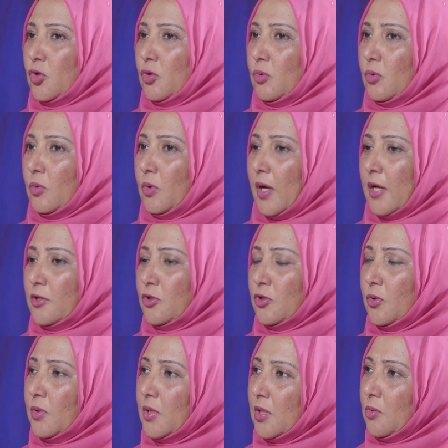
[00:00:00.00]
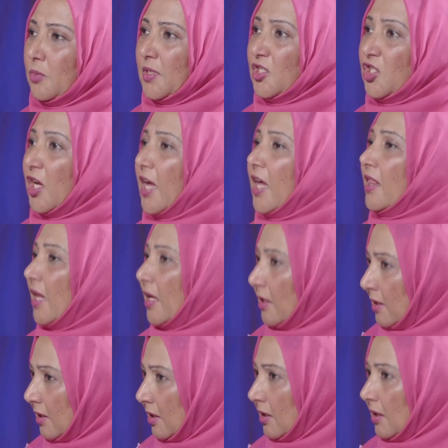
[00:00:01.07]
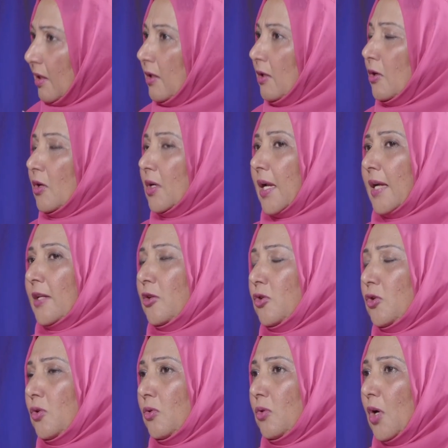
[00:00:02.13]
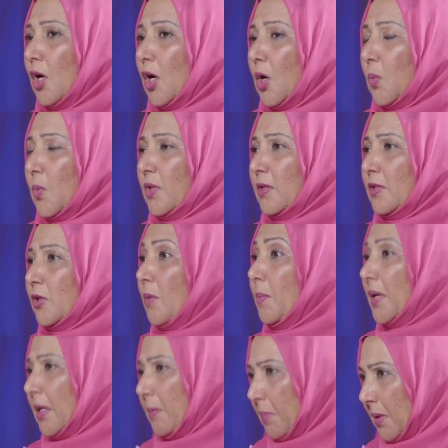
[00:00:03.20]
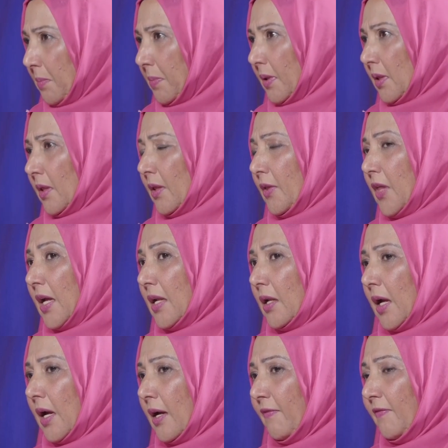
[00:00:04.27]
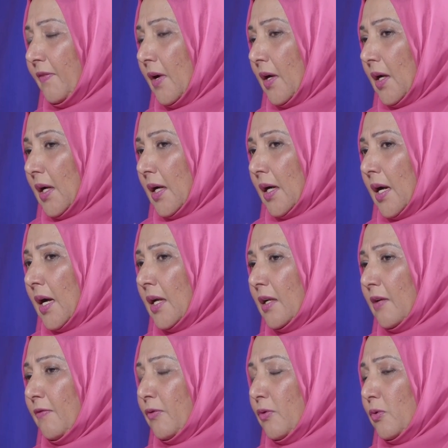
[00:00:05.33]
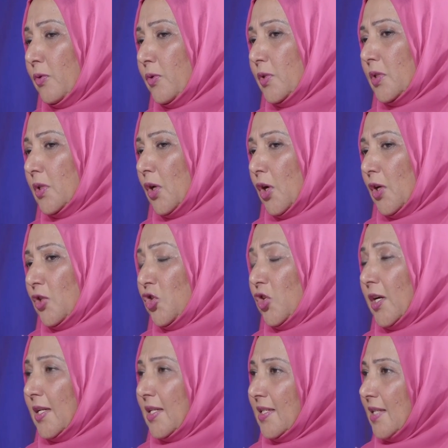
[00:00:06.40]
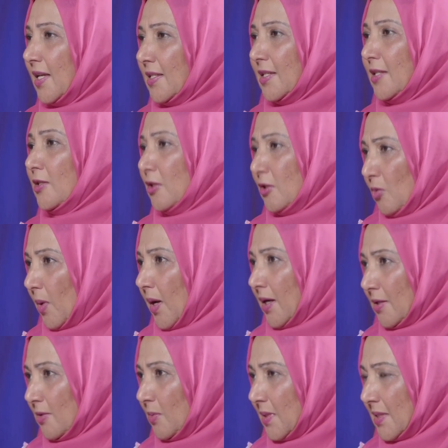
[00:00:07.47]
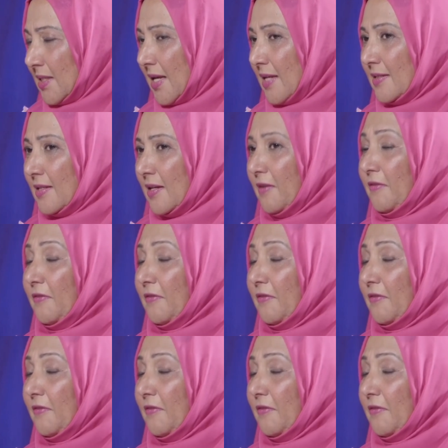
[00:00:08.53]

to ensure that we share that, you know, gratitude with so many people that have kind of whose journeys has intertwined with SANZAF.